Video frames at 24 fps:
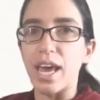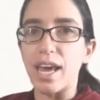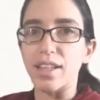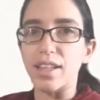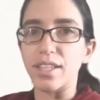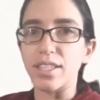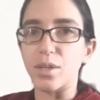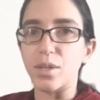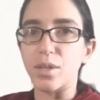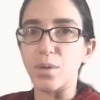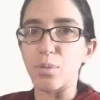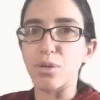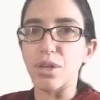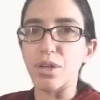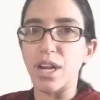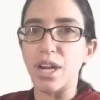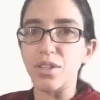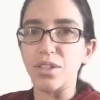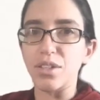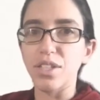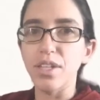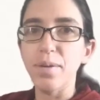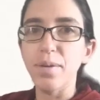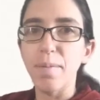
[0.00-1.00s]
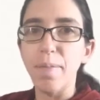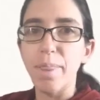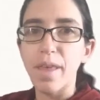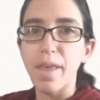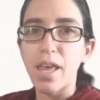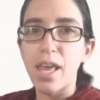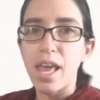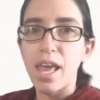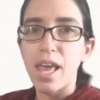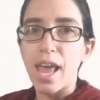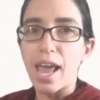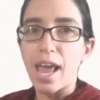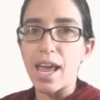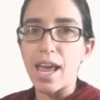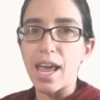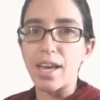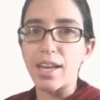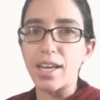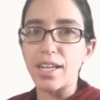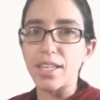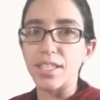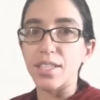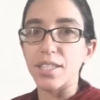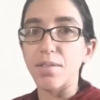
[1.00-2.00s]
That's how we pronounce it. And
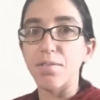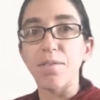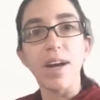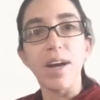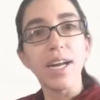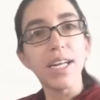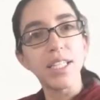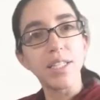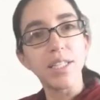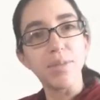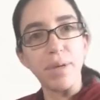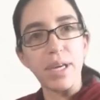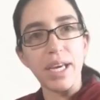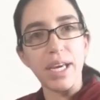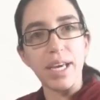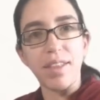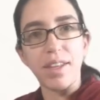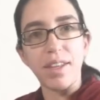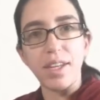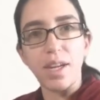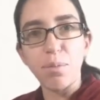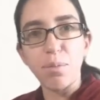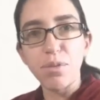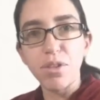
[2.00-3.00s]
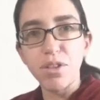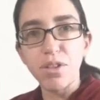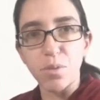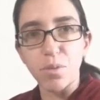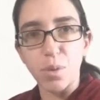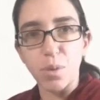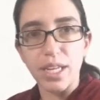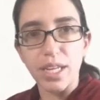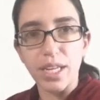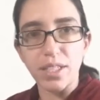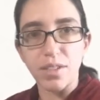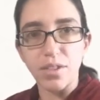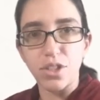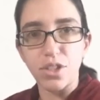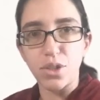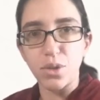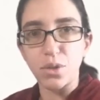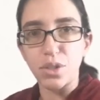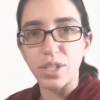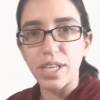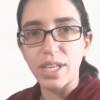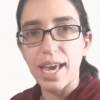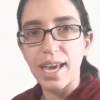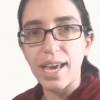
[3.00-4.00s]
it's defined to be the number of ways to choose
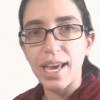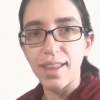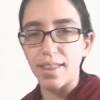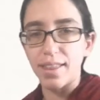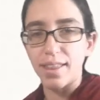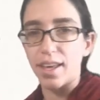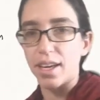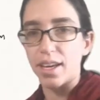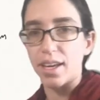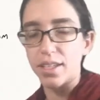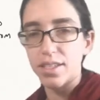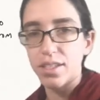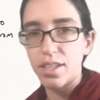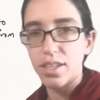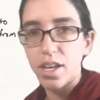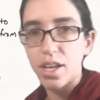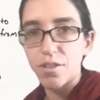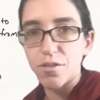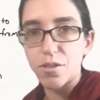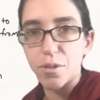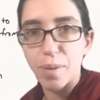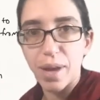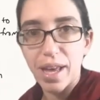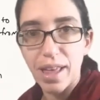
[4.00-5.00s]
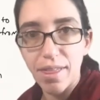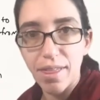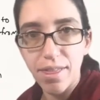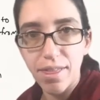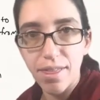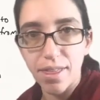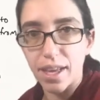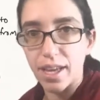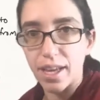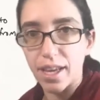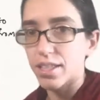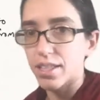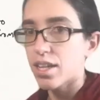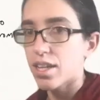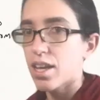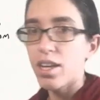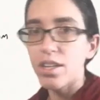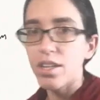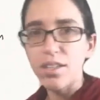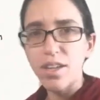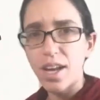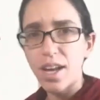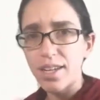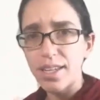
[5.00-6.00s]
k things from n things,
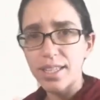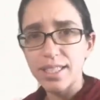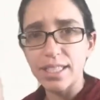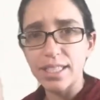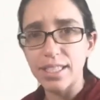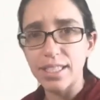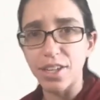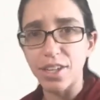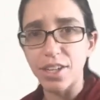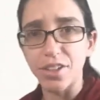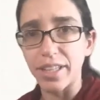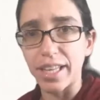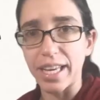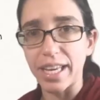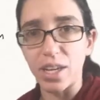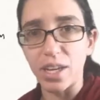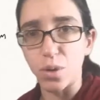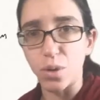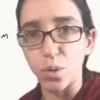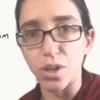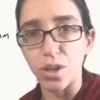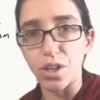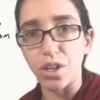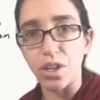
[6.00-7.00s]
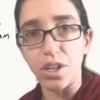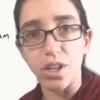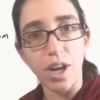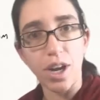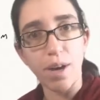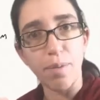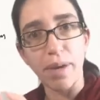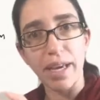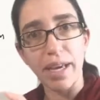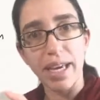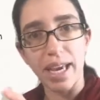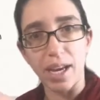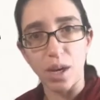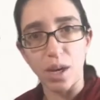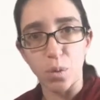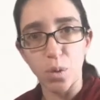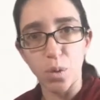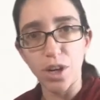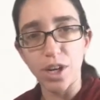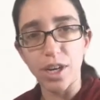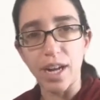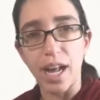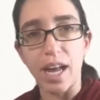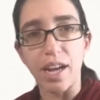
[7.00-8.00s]
not necessarily in order, not making a
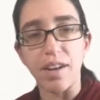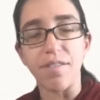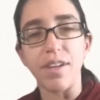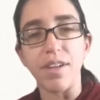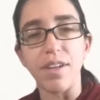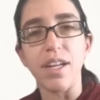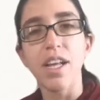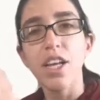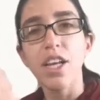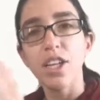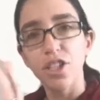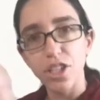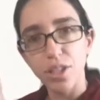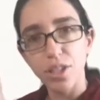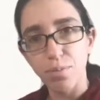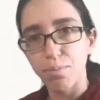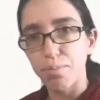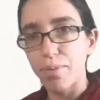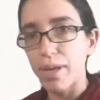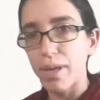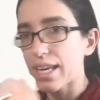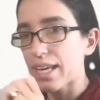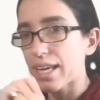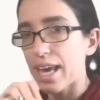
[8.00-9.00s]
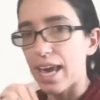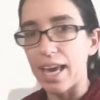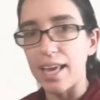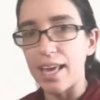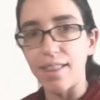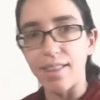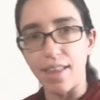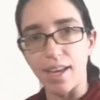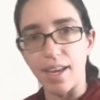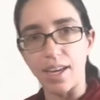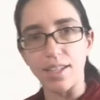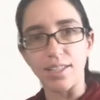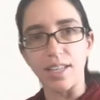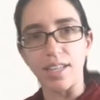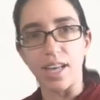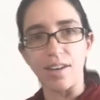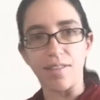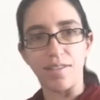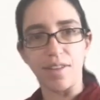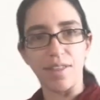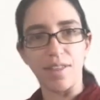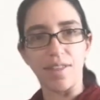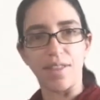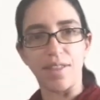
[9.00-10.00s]
word out of it, just pick k things out of
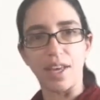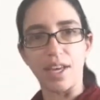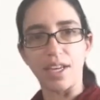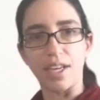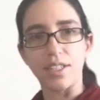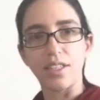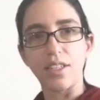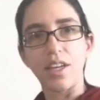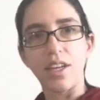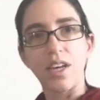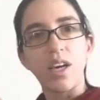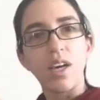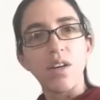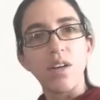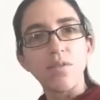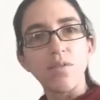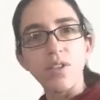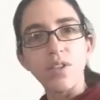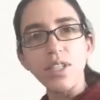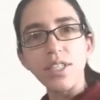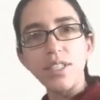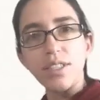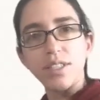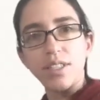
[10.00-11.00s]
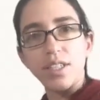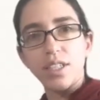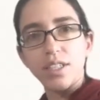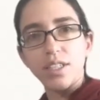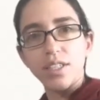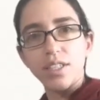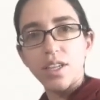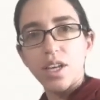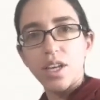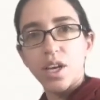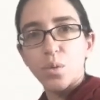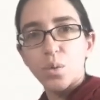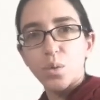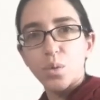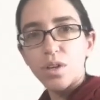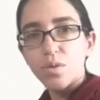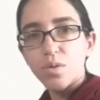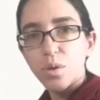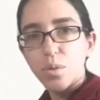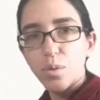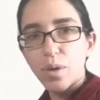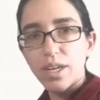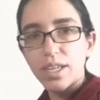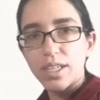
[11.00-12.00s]
n things. For instance, what if we
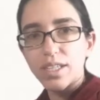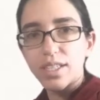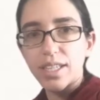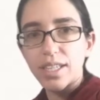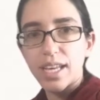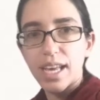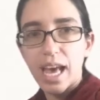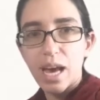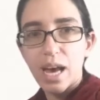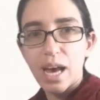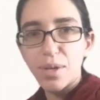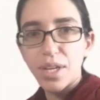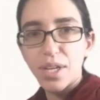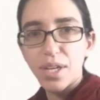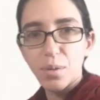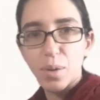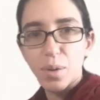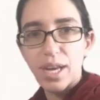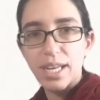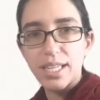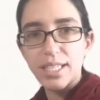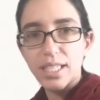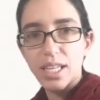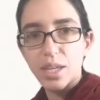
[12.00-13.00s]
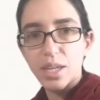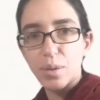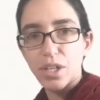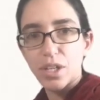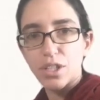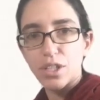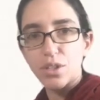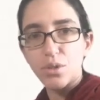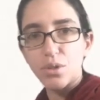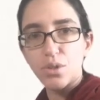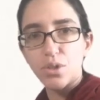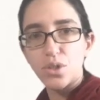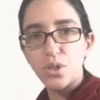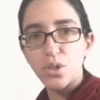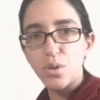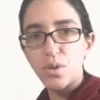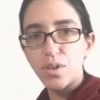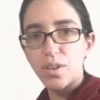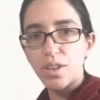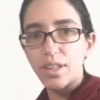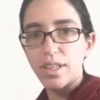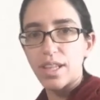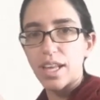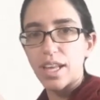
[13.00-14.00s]
wanted to say how many ways can we choose two of
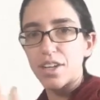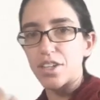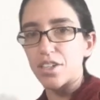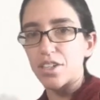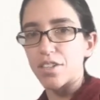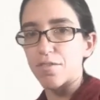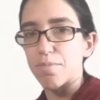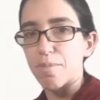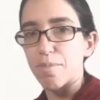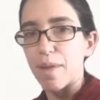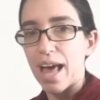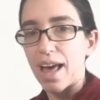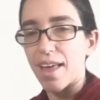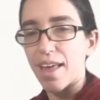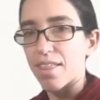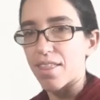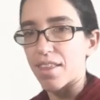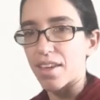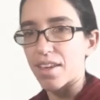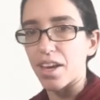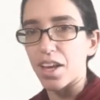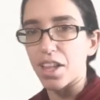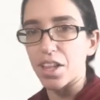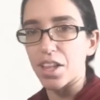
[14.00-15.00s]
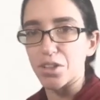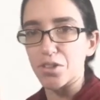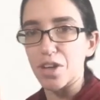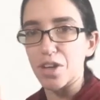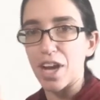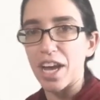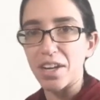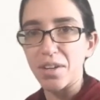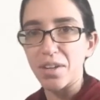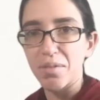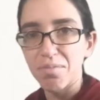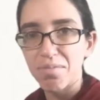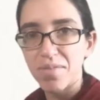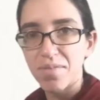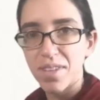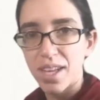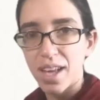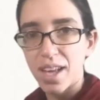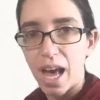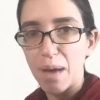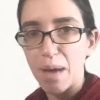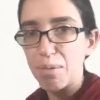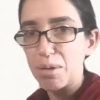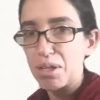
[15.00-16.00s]
the letters of math to color red?
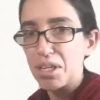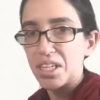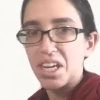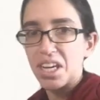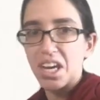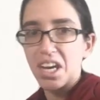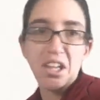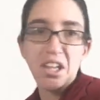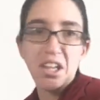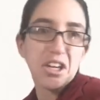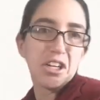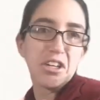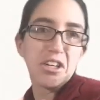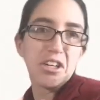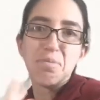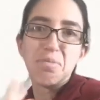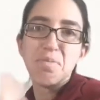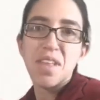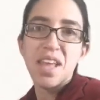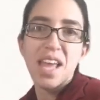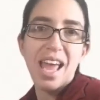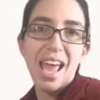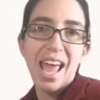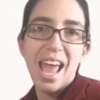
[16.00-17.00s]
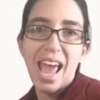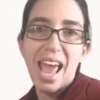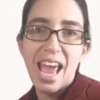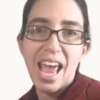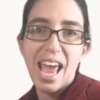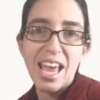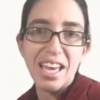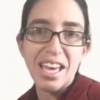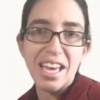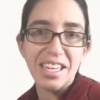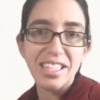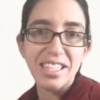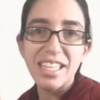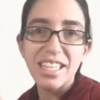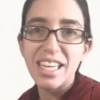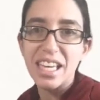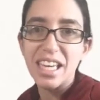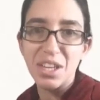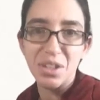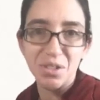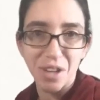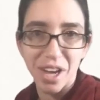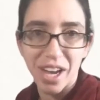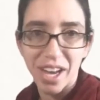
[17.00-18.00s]
I'm going to color A and T
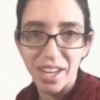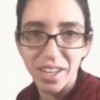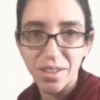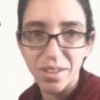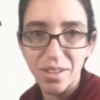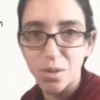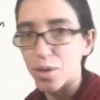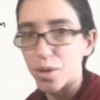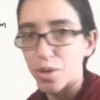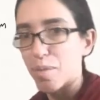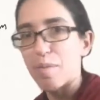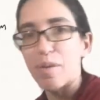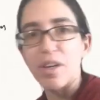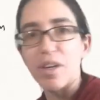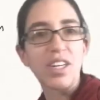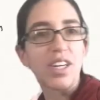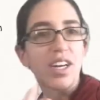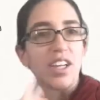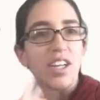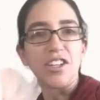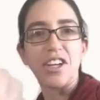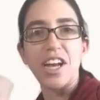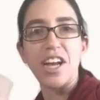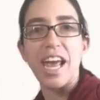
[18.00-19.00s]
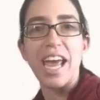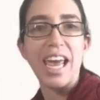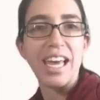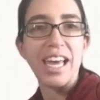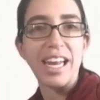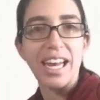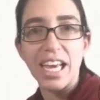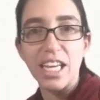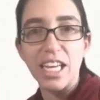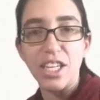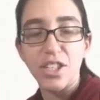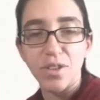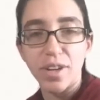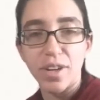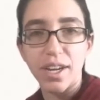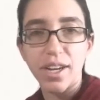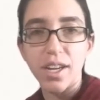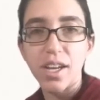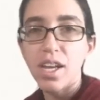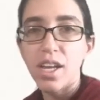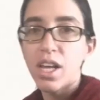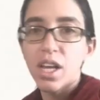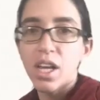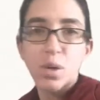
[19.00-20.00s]
red, or maybe I'll color A and H red.
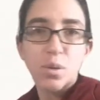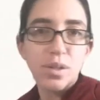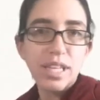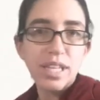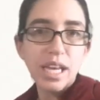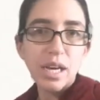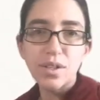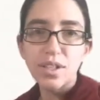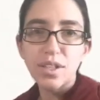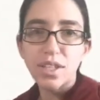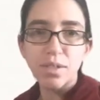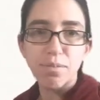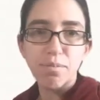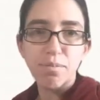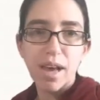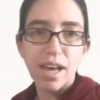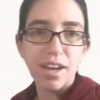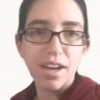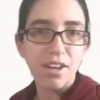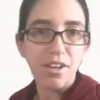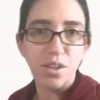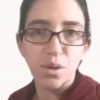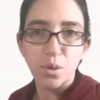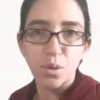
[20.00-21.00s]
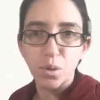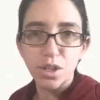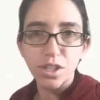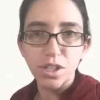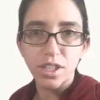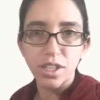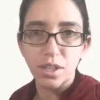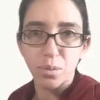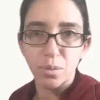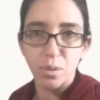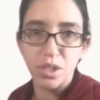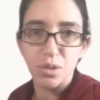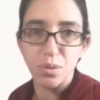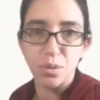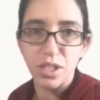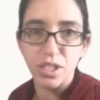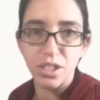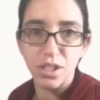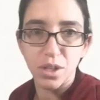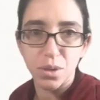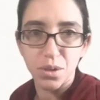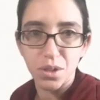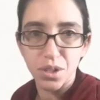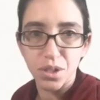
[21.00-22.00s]
Well, now it doesn't matter the order in which we
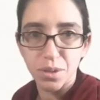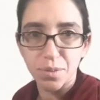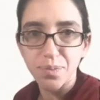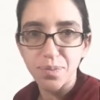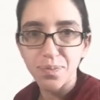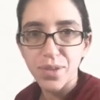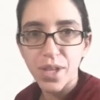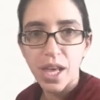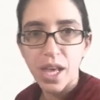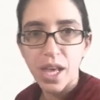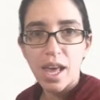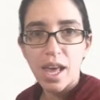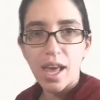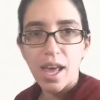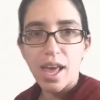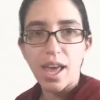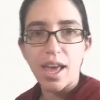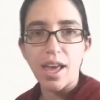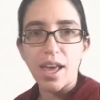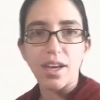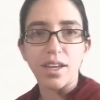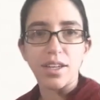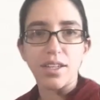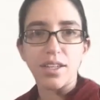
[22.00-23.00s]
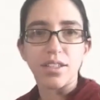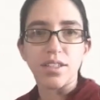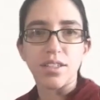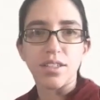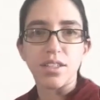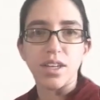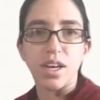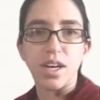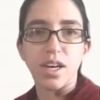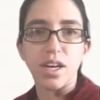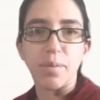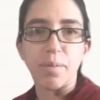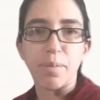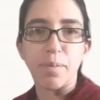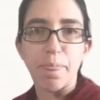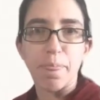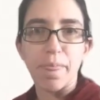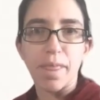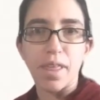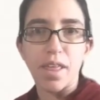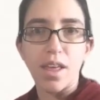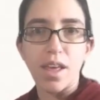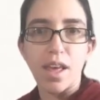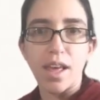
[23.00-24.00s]
chose them. And, um,
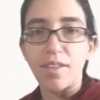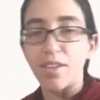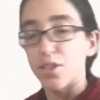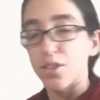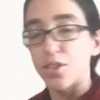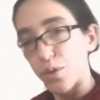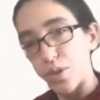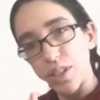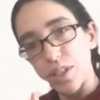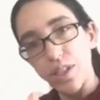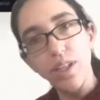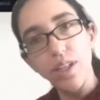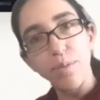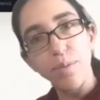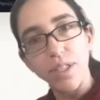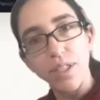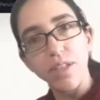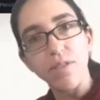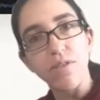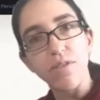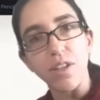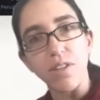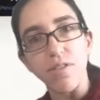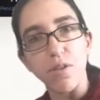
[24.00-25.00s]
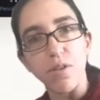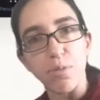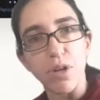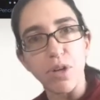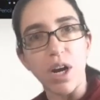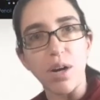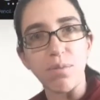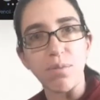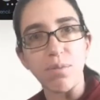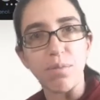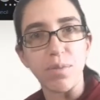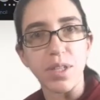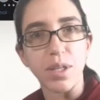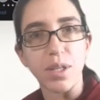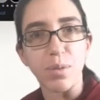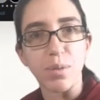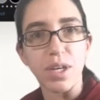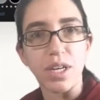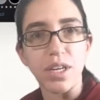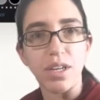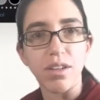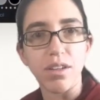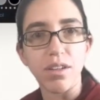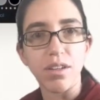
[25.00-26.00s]
and so it's a little bit different of a problem than
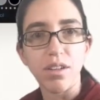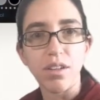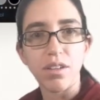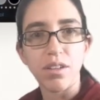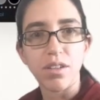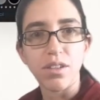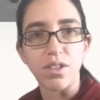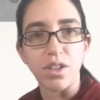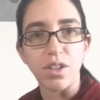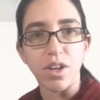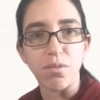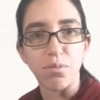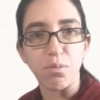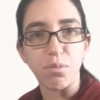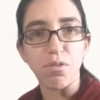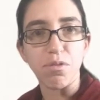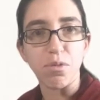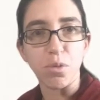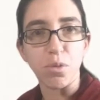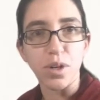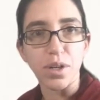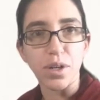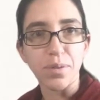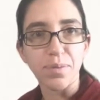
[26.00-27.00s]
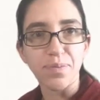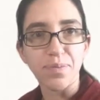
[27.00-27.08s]
we solved before.